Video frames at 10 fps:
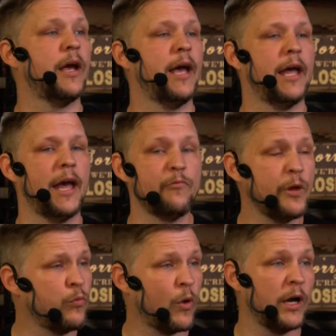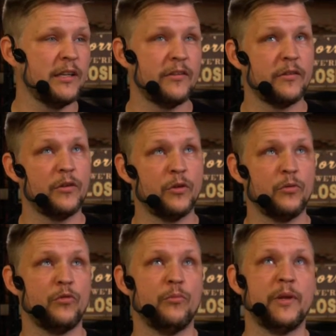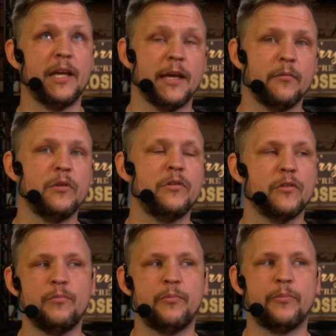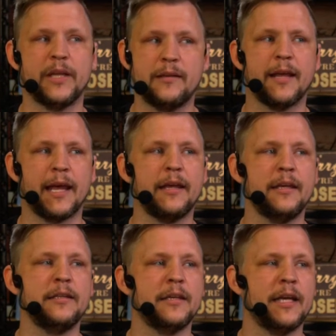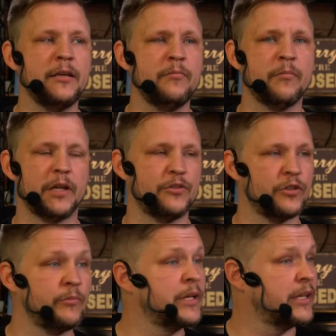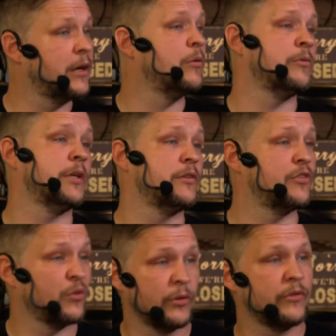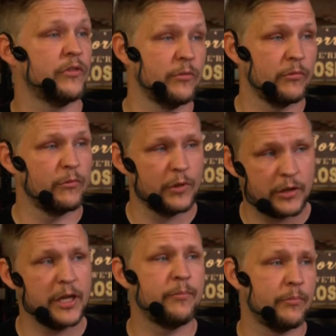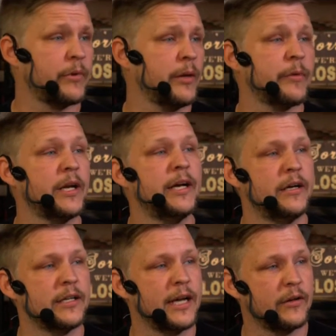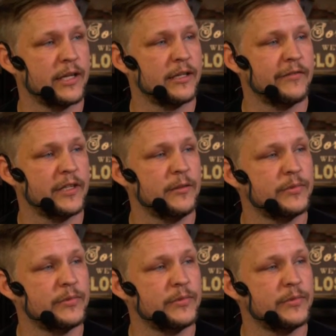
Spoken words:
And we want you to be able to be tanky in the game, but it shouldn't be the only choice. So we'll keep an eye on how that develops.